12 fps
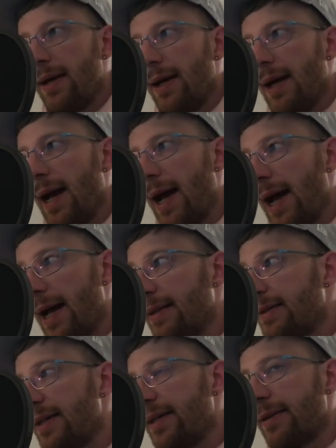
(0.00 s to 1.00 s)

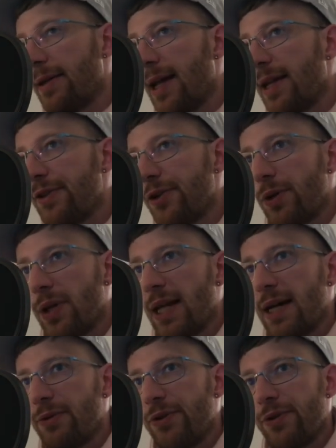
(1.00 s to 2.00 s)
And in the Netherlands, you're
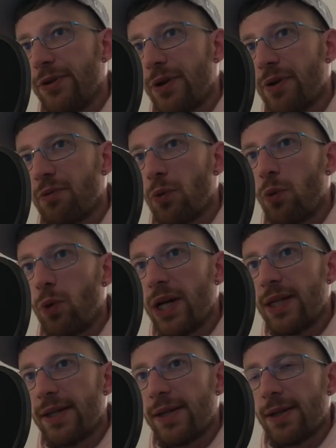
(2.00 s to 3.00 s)
allowed to sort of
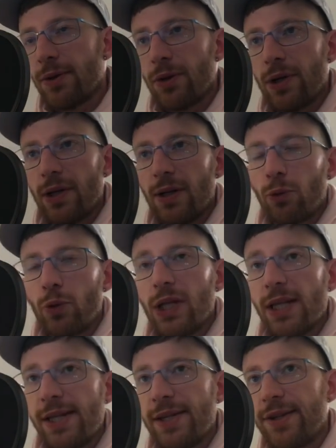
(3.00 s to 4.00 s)
raise or
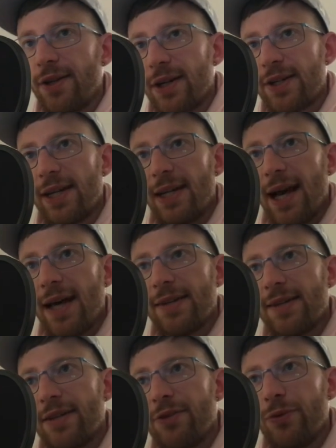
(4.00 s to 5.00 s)
release toxic
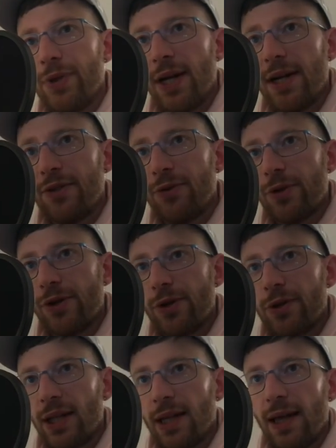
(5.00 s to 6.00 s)
gases into the air to a
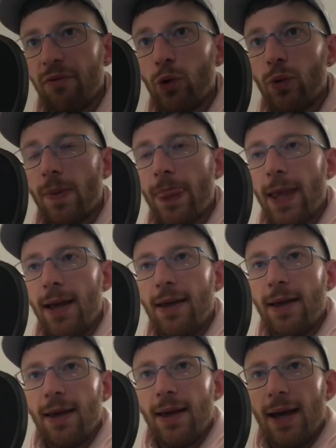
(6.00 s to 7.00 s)
certain level.
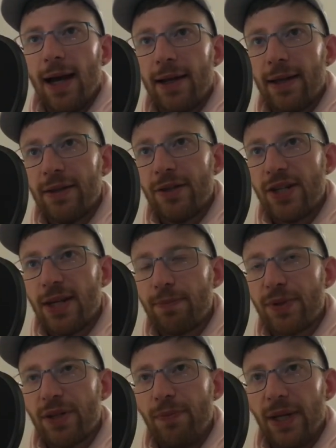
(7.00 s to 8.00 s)
And then the
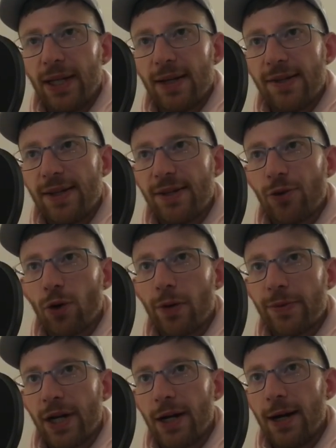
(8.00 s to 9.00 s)
ships, because these
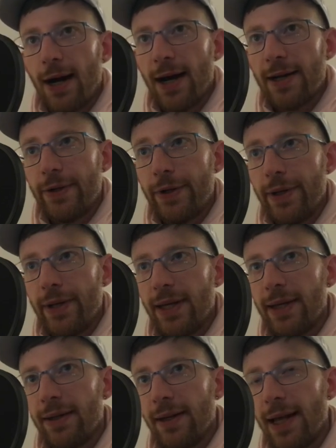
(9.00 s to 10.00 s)
norms are higher
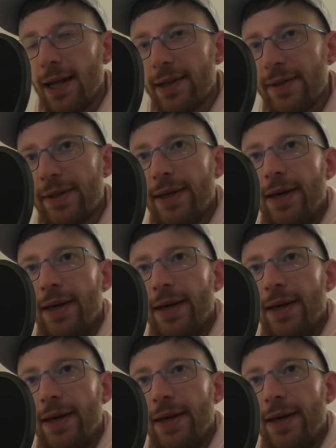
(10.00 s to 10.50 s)
in the Netherlands,